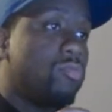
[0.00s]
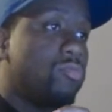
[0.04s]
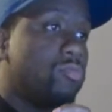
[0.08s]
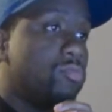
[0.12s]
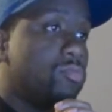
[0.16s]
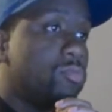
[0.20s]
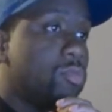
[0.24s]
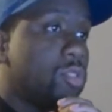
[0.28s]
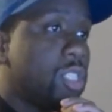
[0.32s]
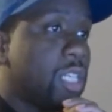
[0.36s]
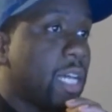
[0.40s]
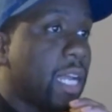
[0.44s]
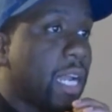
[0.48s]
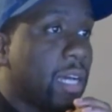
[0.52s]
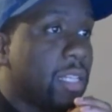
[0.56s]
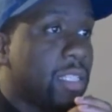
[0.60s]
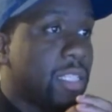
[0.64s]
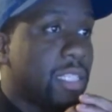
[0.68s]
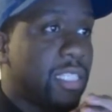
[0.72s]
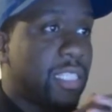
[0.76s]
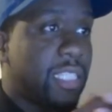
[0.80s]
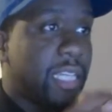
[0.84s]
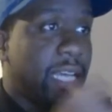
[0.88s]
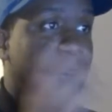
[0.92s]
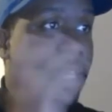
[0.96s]
Shout out to
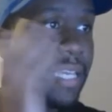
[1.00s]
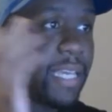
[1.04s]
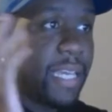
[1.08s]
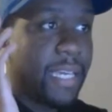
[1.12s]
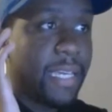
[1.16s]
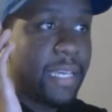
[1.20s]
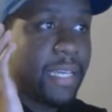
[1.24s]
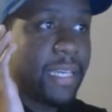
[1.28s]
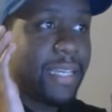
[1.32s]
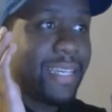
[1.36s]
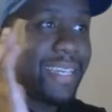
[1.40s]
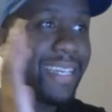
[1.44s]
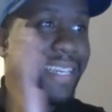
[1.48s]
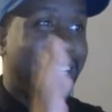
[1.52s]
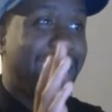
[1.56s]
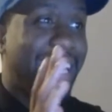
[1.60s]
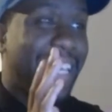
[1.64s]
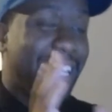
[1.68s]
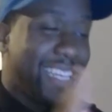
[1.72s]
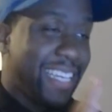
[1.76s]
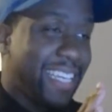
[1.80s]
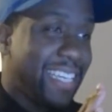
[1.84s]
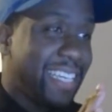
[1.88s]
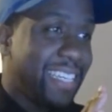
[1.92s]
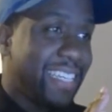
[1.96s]
Jay
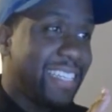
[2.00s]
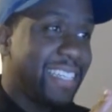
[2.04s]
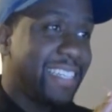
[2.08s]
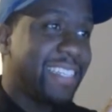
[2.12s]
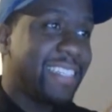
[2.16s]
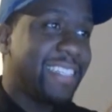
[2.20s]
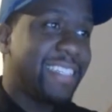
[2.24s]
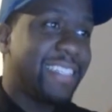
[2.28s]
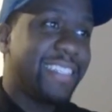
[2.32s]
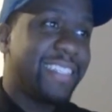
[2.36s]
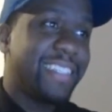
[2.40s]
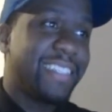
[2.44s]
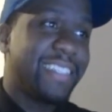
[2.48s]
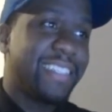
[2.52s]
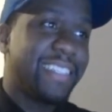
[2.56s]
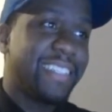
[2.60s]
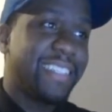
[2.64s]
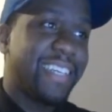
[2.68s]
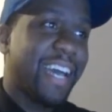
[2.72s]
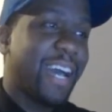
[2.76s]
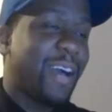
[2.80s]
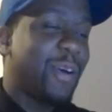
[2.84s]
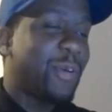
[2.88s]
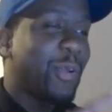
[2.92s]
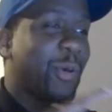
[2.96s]
Giddy.
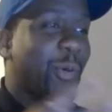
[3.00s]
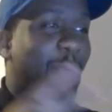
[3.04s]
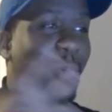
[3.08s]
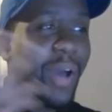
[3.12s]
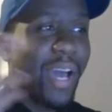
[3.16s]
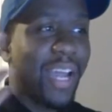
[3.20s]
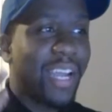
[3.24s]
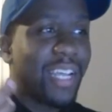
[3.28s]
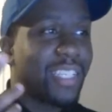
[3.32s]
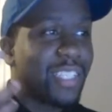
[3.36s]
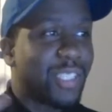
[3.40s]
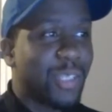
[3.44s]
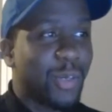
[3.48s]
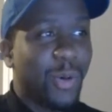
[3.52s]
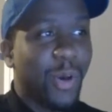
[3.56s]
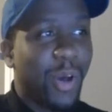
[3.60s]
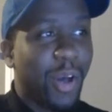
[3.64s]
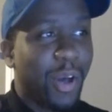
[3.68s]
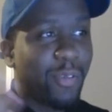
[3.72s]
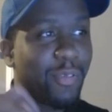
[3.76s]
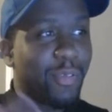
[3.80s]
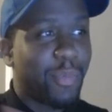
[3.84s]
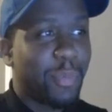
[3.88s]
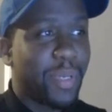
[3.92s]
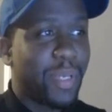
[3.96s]
I don't know why that's so
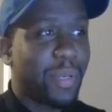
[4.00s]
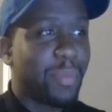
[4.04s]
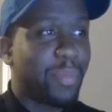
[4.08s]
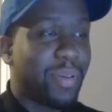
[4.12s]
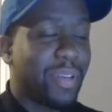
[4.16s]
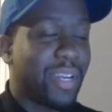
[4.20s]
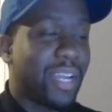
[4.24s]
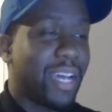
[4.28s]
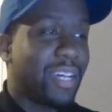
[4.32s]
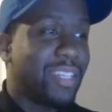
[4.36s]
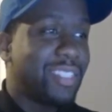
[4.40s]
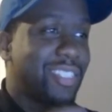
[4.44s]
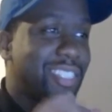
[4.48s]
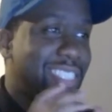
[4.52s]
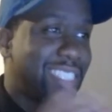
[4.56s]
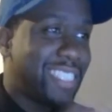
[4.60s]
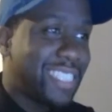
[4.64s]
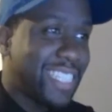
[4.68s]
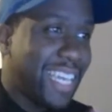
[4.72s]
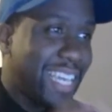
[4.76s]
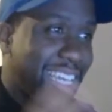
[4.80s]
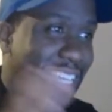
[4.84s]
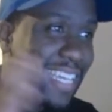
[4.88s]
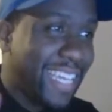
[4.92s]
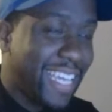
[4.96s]
hard for me to pronounce.
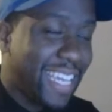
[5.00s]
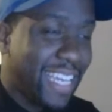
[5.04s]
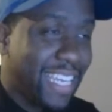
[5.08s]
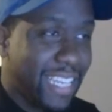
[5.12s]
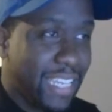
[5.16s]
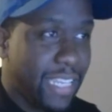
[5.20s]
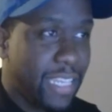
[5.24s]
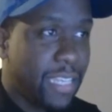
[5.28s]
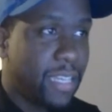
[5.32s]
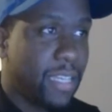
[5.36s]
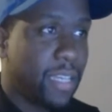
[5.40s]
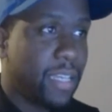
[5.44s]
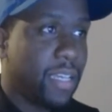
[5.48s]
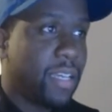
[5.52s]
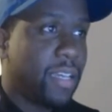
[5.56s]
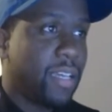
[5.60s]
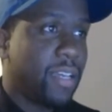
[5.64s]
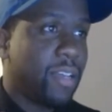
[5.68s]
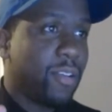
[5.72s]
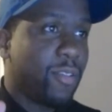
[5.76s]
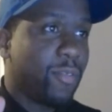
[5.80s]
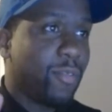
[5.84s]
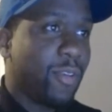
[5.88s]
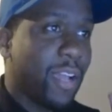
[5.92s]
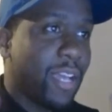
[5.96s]
Jay Giddy.
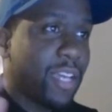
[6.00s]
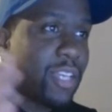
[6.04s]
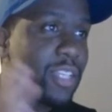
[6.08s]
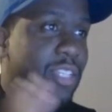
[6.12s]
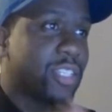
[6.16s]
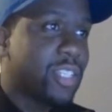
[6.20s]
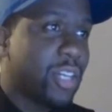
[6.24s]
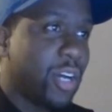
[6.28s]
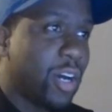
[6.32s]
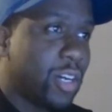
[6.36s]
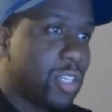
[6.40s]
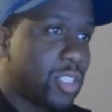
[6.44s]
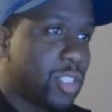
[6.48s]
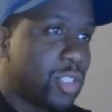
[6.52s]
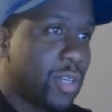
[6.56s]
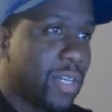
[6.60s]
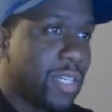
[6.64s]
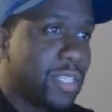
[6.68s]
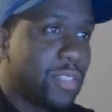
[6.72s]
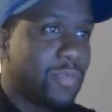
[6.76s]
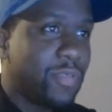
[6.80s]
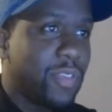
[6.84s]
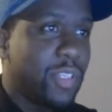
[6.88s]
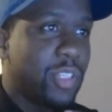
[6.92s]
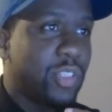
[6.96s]
Regulars called
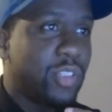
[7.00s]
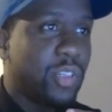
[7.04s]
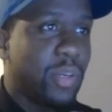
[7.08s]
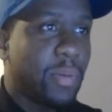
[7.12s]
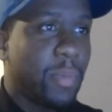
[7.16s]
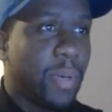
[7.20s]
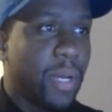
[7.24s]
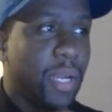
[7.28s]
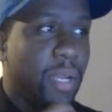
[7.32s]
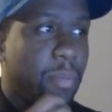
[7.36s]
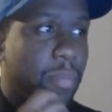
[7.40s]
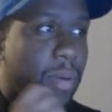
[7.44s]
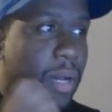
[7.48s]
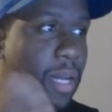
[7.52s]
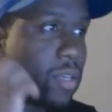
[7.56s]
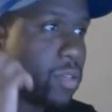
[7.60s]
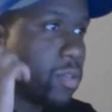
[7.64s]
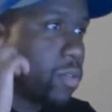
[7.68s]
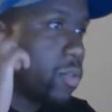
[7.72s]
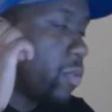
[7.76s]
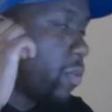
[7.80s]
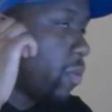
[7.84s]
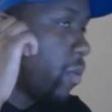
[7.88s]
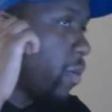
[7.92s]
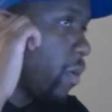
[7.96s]
Trust featuring Money
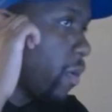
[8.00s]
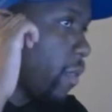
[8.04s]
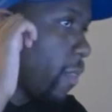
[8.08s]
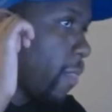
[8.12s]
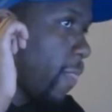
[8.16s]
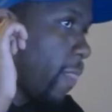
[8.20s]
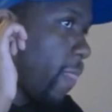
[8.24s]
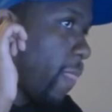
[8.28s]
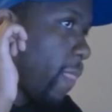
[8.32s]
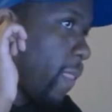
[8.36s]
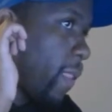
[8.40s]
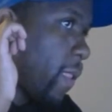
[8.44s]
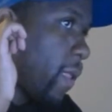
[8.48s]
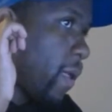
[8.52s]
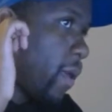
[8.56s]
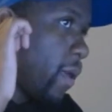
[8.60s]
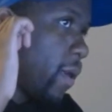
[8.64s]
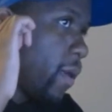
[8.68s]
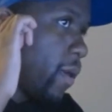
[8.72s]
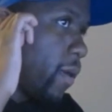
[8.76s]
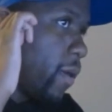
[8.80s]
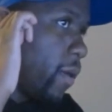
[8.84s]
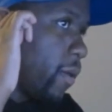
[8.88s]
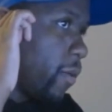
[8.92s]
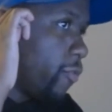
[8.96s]
Badoo.
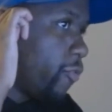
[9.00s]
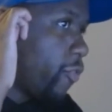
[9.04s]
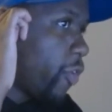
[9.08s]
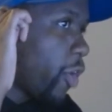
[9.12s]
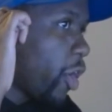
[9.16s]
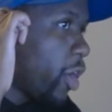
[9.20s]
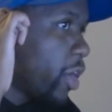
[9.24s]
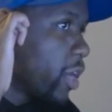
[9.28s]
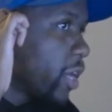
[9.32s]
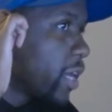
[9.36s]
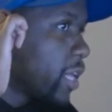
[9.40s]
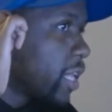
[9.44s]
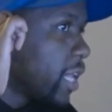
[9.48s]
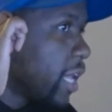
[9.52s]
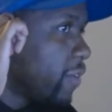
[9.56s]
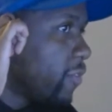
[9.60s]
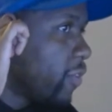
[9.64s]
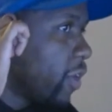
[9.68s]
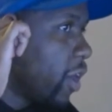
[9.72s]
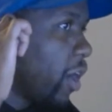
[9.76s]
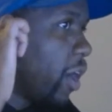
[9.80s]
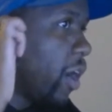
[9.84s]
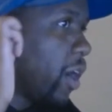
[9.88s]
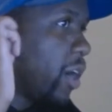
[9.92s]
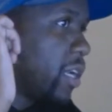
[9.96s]
Very clever
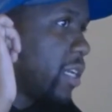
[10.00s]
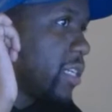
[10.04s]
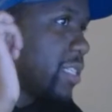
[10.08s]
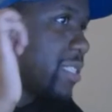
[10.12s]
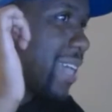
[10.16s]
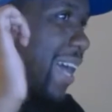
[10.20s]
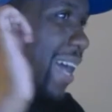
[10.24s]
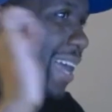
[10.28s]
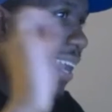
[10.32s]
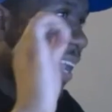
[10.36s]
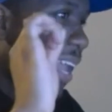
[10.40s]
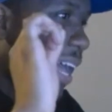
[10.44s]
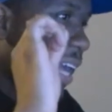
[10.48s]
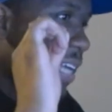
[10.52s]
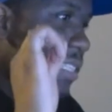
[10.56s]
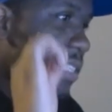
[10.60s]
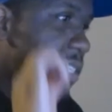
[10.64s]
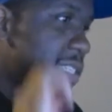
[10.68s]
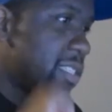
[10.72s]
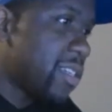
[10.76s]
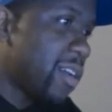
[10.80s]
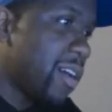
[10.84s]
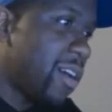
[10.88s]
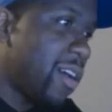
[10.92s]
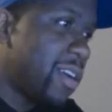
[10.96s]
artist. I like this
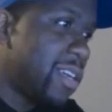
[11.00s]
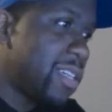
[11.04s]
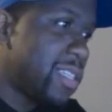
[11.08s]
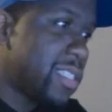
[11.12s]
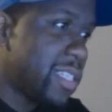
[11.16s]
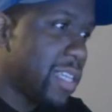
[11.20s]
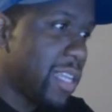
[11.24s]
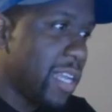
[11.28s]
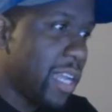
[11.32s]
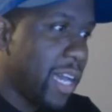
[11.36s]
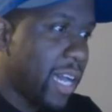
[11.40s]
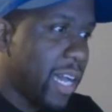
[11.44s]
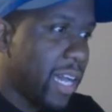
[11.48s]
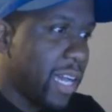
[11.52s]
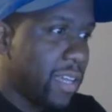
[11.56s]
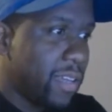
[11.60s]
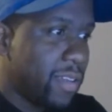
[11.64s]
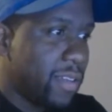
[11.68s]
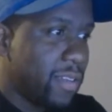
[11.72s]
artist a lot.